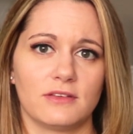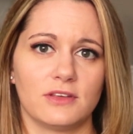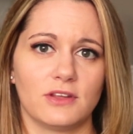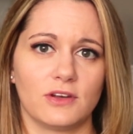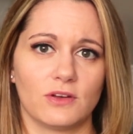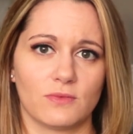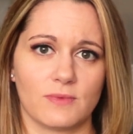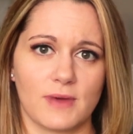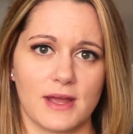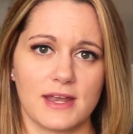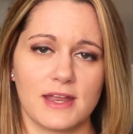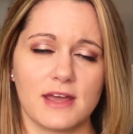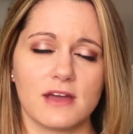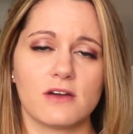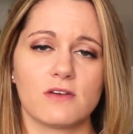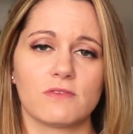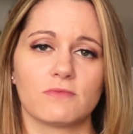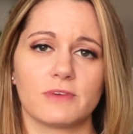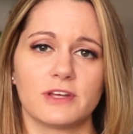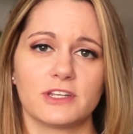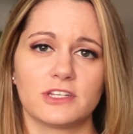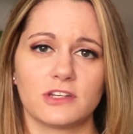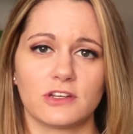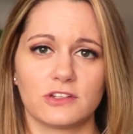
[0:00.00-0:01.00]
you know, right now,
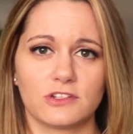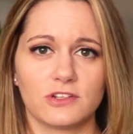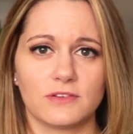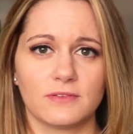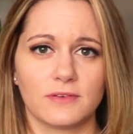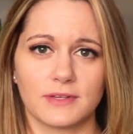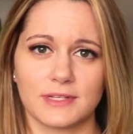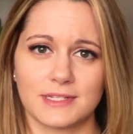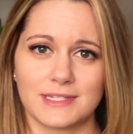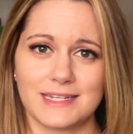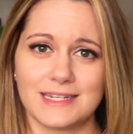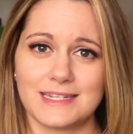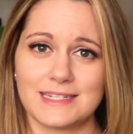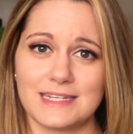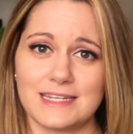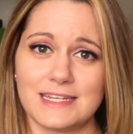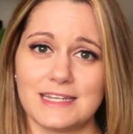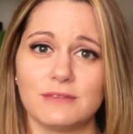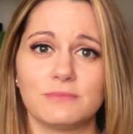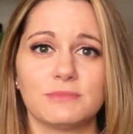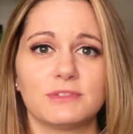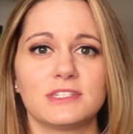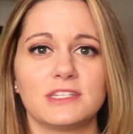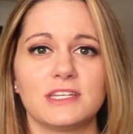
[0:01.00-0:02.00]
reach out to your real estate
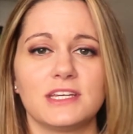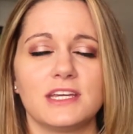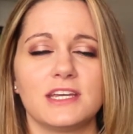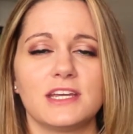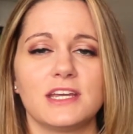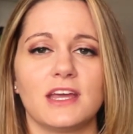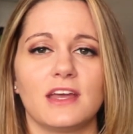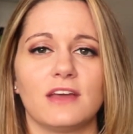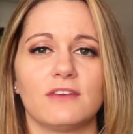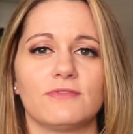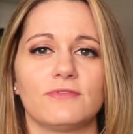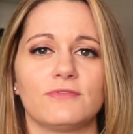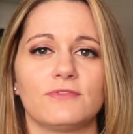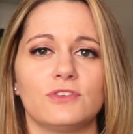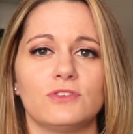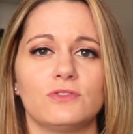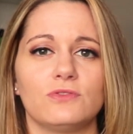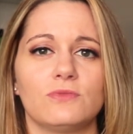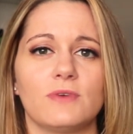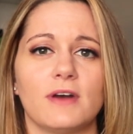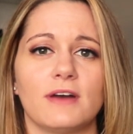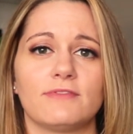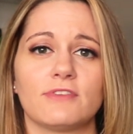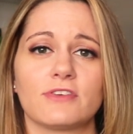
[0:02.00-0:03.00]
team, see if
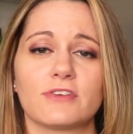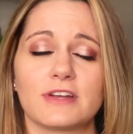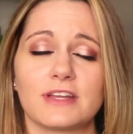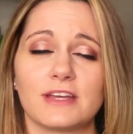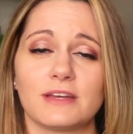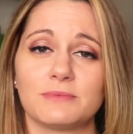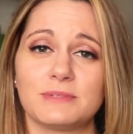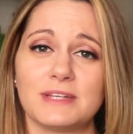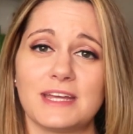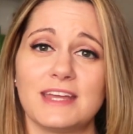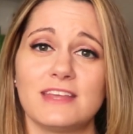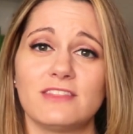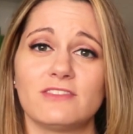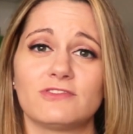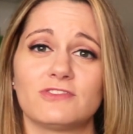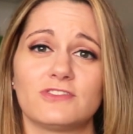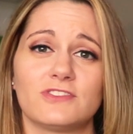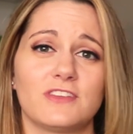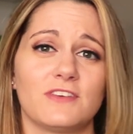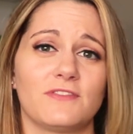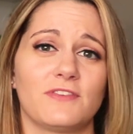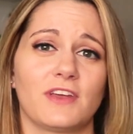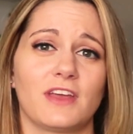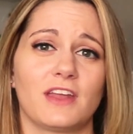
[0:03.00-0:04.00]
you have already obtained their
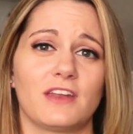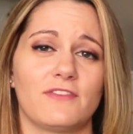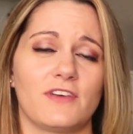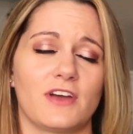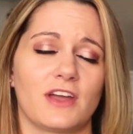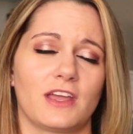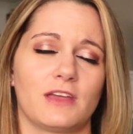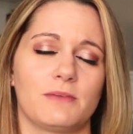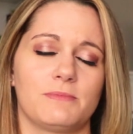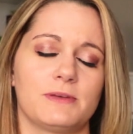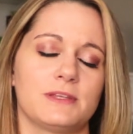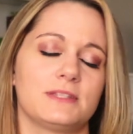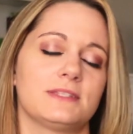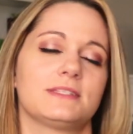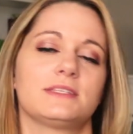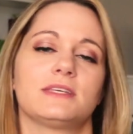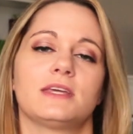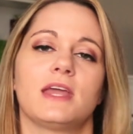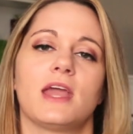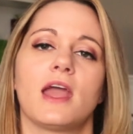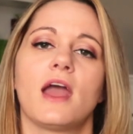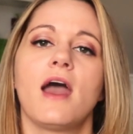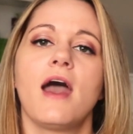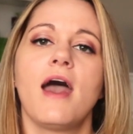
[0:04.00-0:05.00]
certificate of
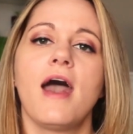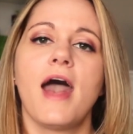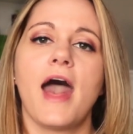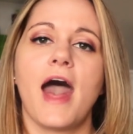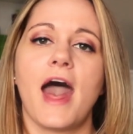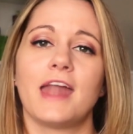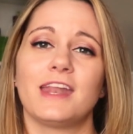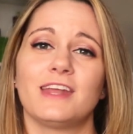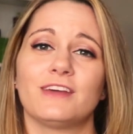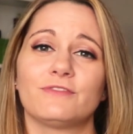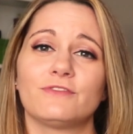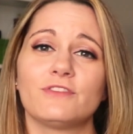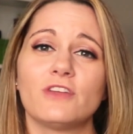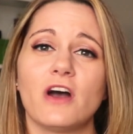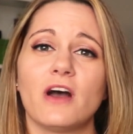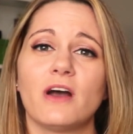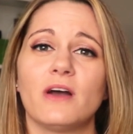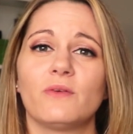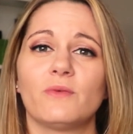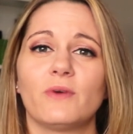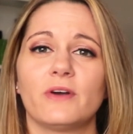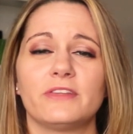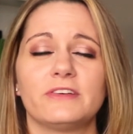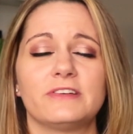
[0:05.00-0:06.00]
occupancy, and if
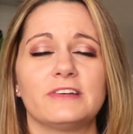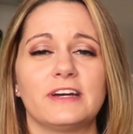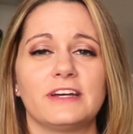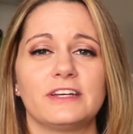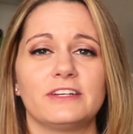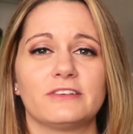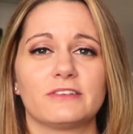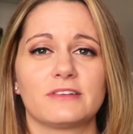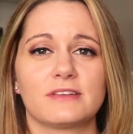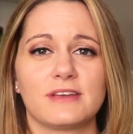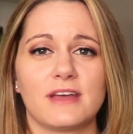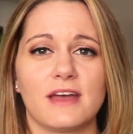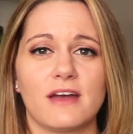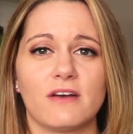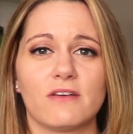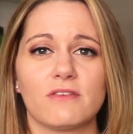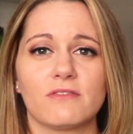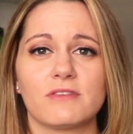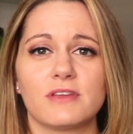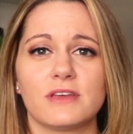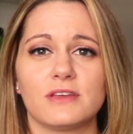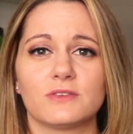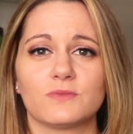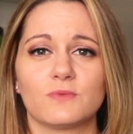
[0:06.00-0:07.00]
not, whether or not your
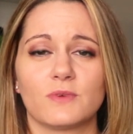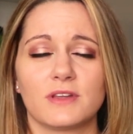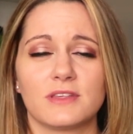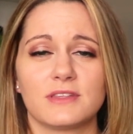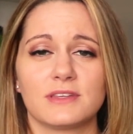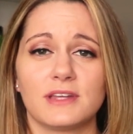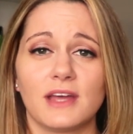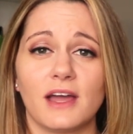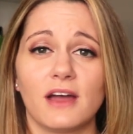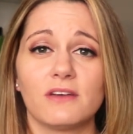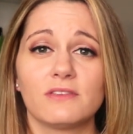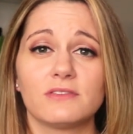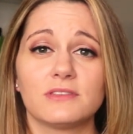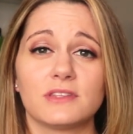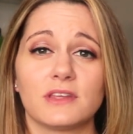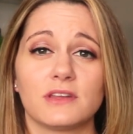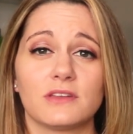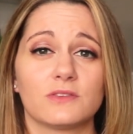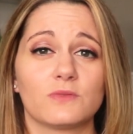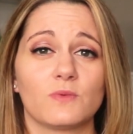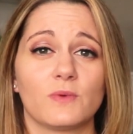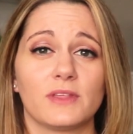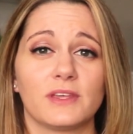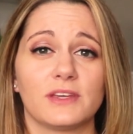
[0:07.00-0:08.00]
town is one of the towns that
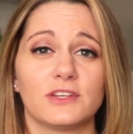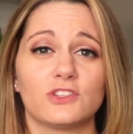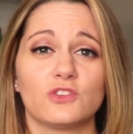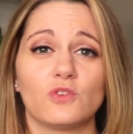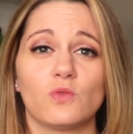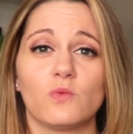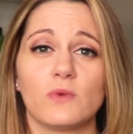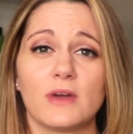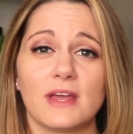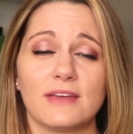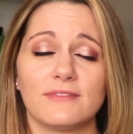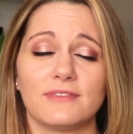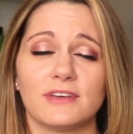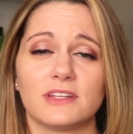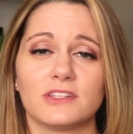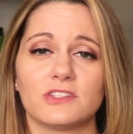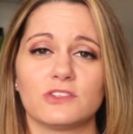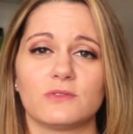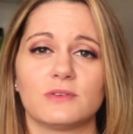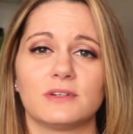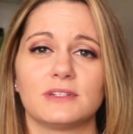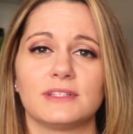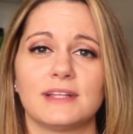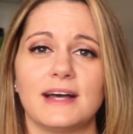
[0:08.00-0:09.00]
is willing to waive it
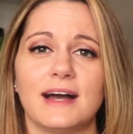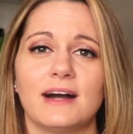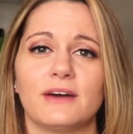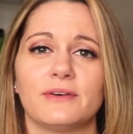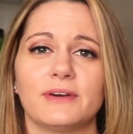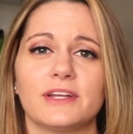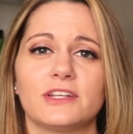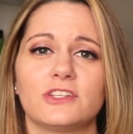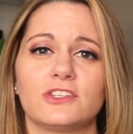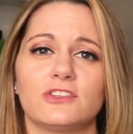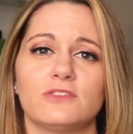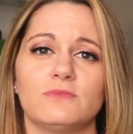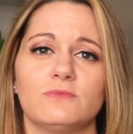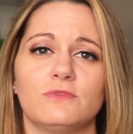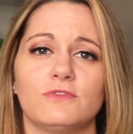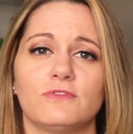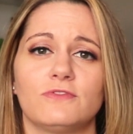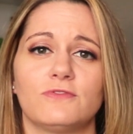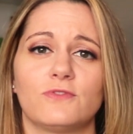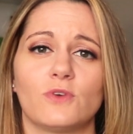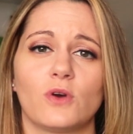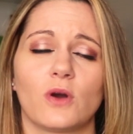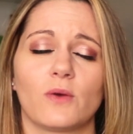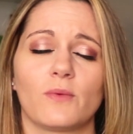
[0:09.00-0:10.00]
to allow it to move
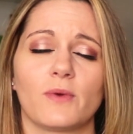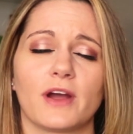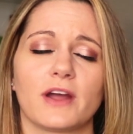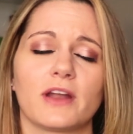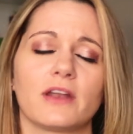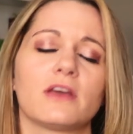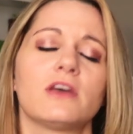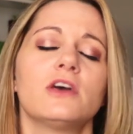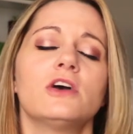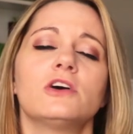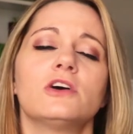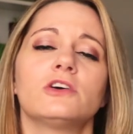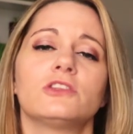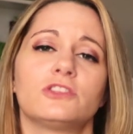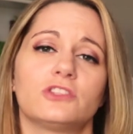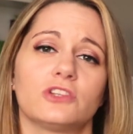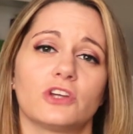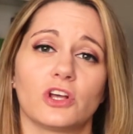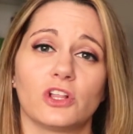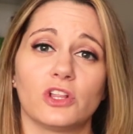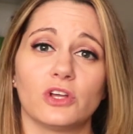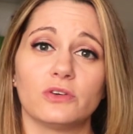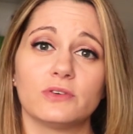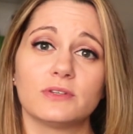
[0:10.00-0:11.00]
forward to
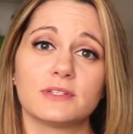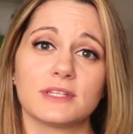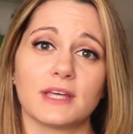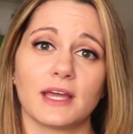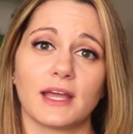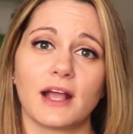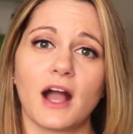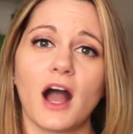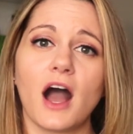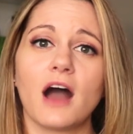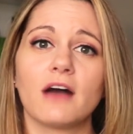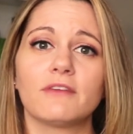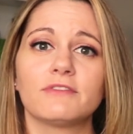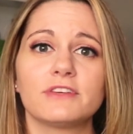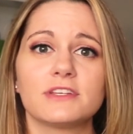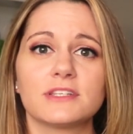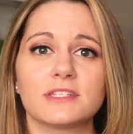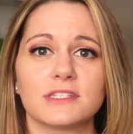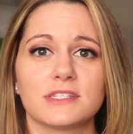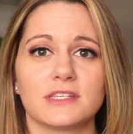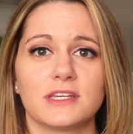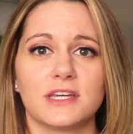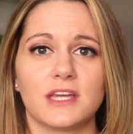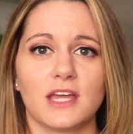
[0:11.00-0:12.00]
closing.
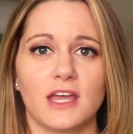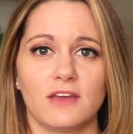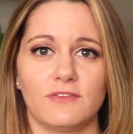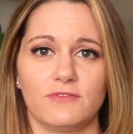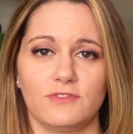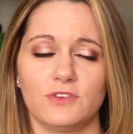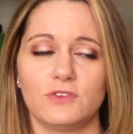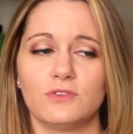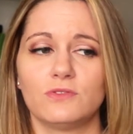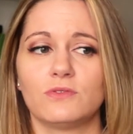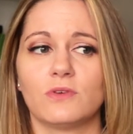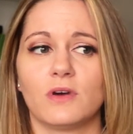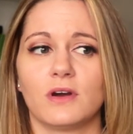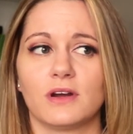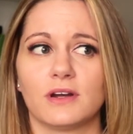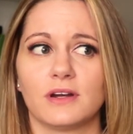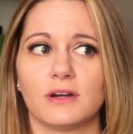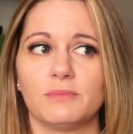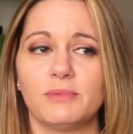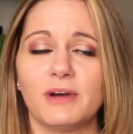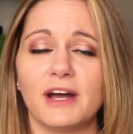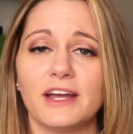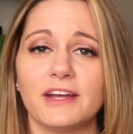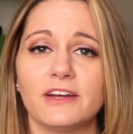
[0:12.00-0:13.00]
Obviously, if you are
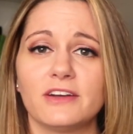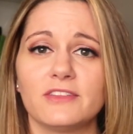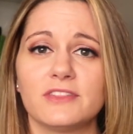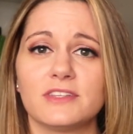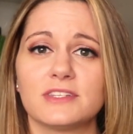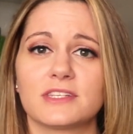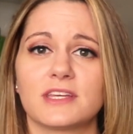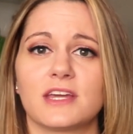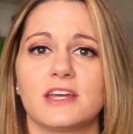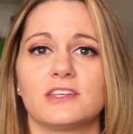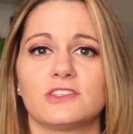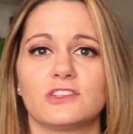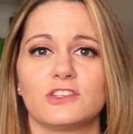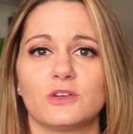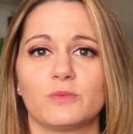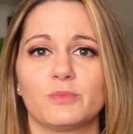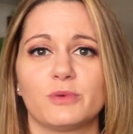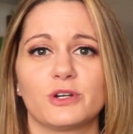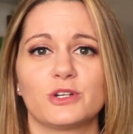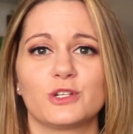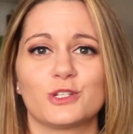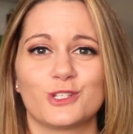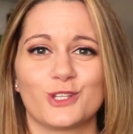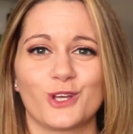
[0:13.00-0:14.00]
a buyer in this case and you're
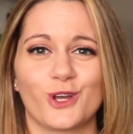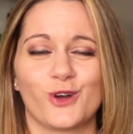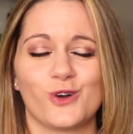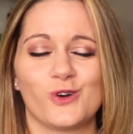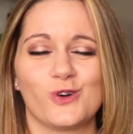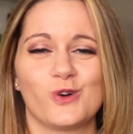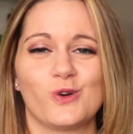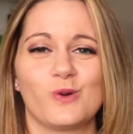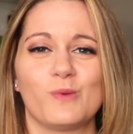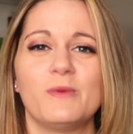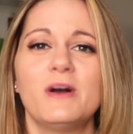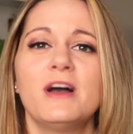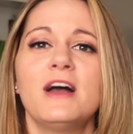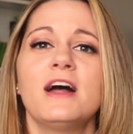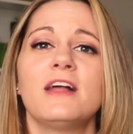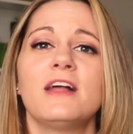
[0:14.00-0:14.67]
purchasing a home